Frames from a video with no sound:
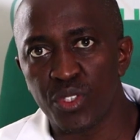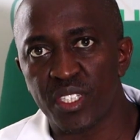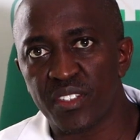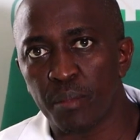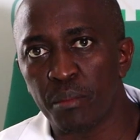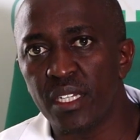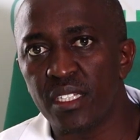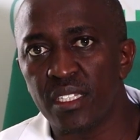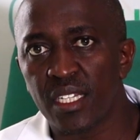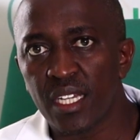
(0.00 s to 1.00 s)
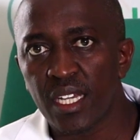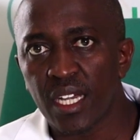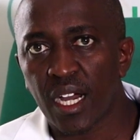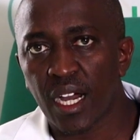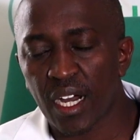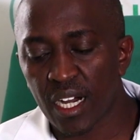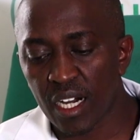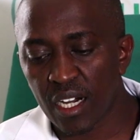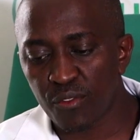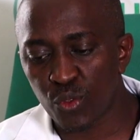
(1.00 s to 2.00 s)
which is the main
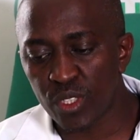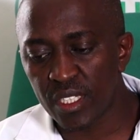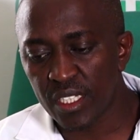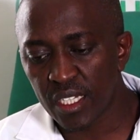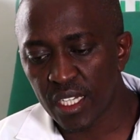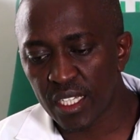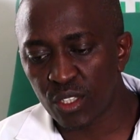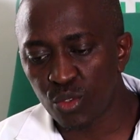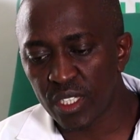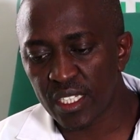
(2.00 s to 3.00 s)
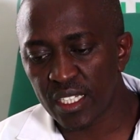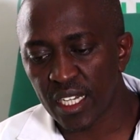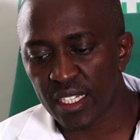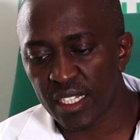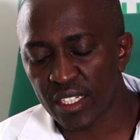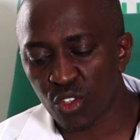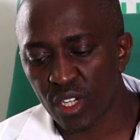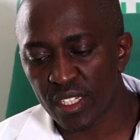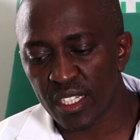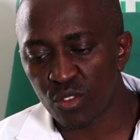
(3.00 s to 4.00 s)
fluid regulating and
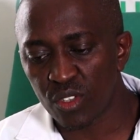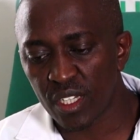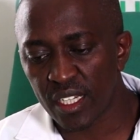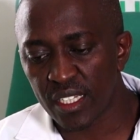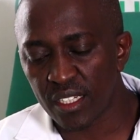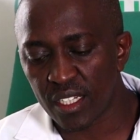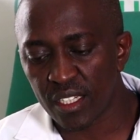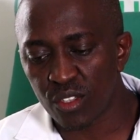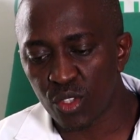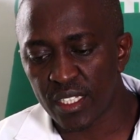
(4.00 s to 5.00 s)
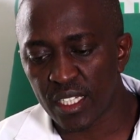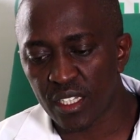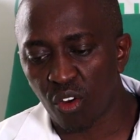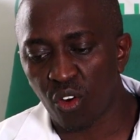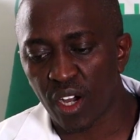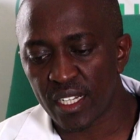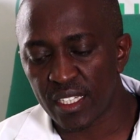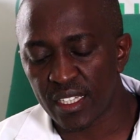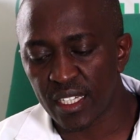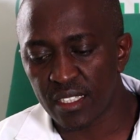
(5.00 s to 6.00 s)
electrolyte regulating organ
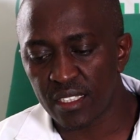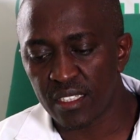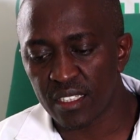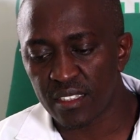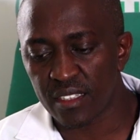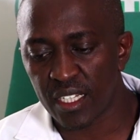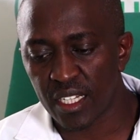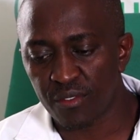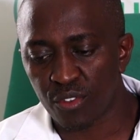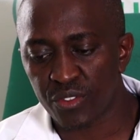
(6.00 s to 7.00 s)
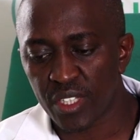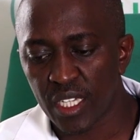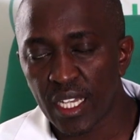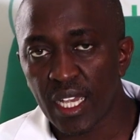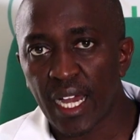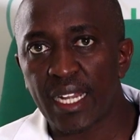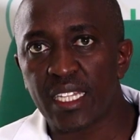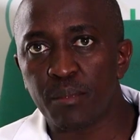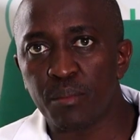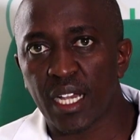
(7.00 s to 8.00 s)
in the kidneys, the nephrons, and
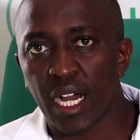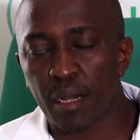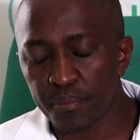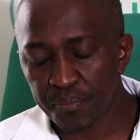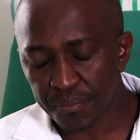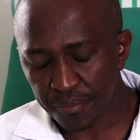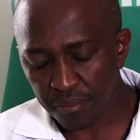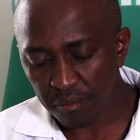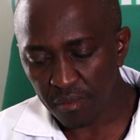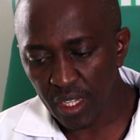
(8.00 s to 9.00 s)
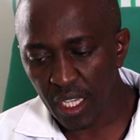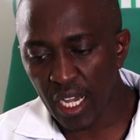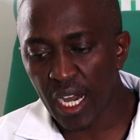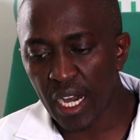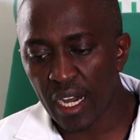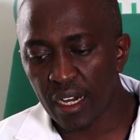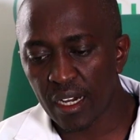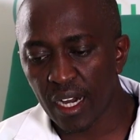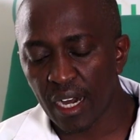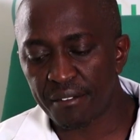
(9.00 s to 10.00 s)
they become
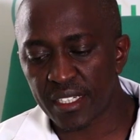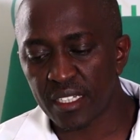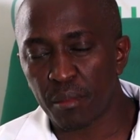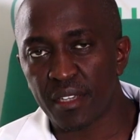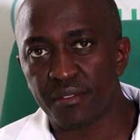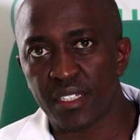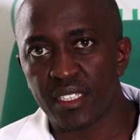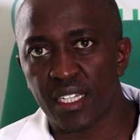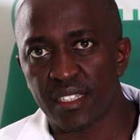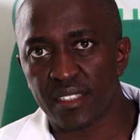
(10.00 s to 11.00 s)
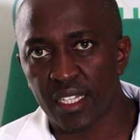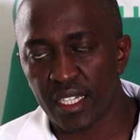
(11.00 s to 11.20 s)
affected by various